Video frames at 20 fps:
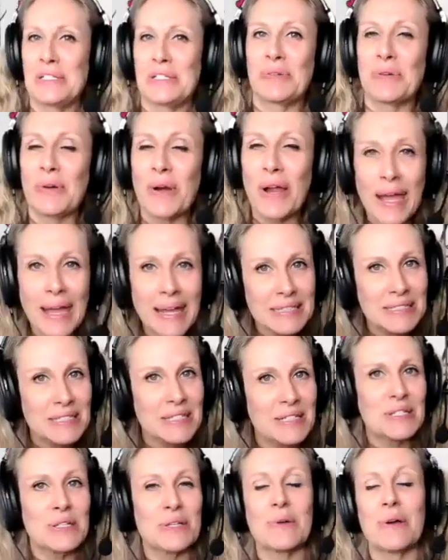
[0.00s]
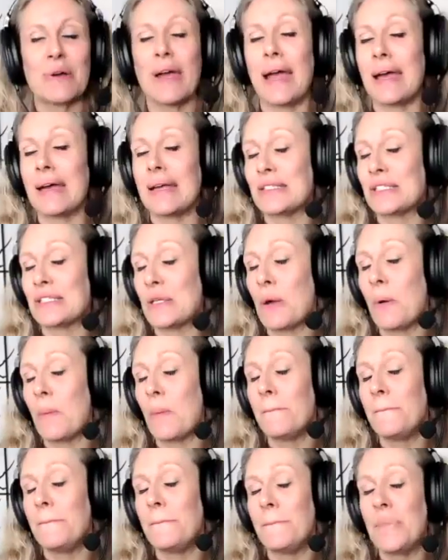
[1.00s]
trying to do it as
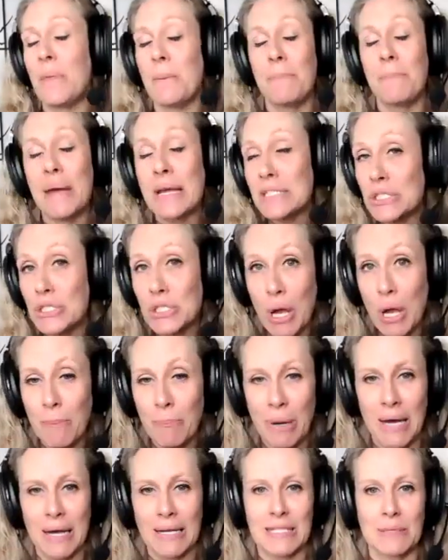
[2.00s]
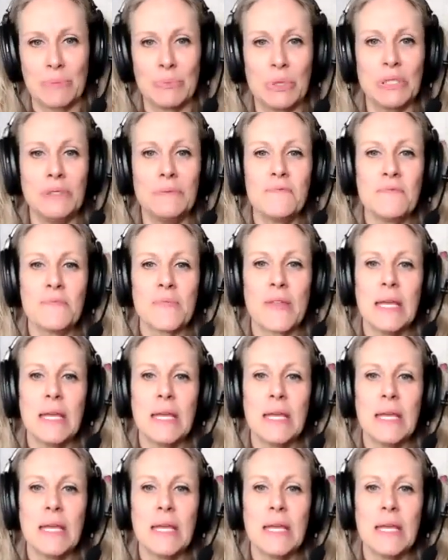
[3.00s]
the best job possible,